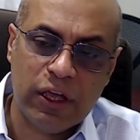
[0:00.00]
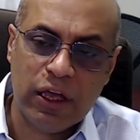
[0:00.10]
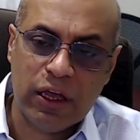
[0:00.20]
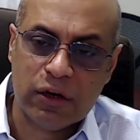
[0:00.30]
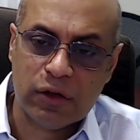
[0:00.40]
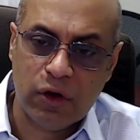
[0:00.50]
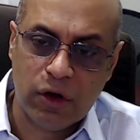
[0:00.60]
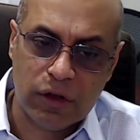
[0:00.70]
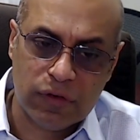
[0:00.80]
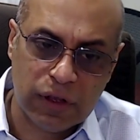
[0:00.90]
and
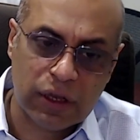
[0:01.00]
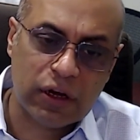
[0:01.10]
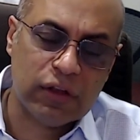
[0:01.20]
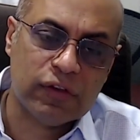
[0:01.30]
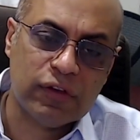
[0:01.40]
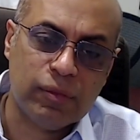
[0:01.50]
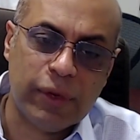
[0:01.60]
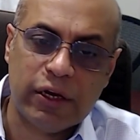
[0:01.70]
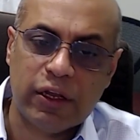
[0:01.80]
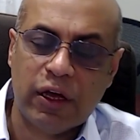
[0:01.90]
cause increases in
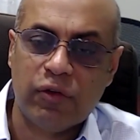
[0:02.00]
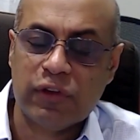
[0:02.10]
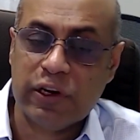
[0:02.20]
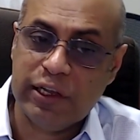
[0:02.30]
blood counts,